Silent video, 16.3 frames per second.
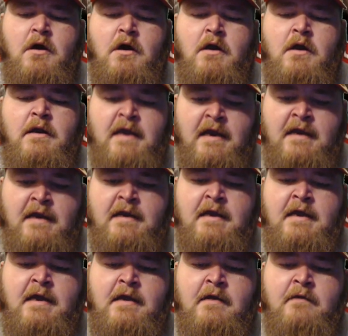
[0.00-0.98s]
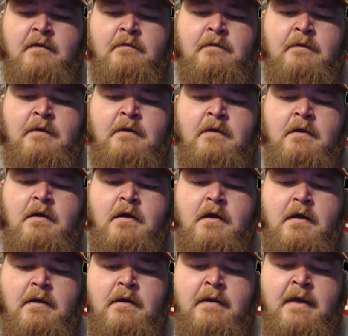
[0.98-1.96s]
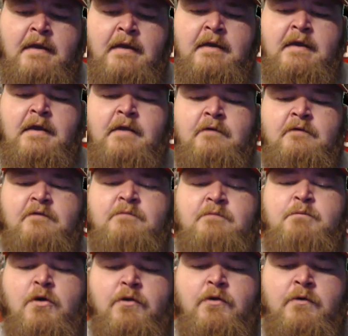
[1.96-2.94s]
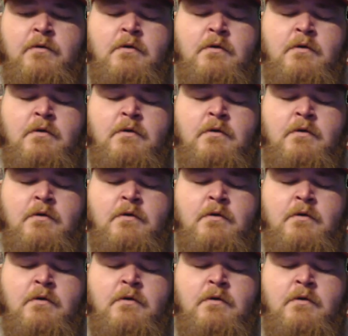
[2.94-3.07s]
Nick Diaz, Nate Diaz's brother.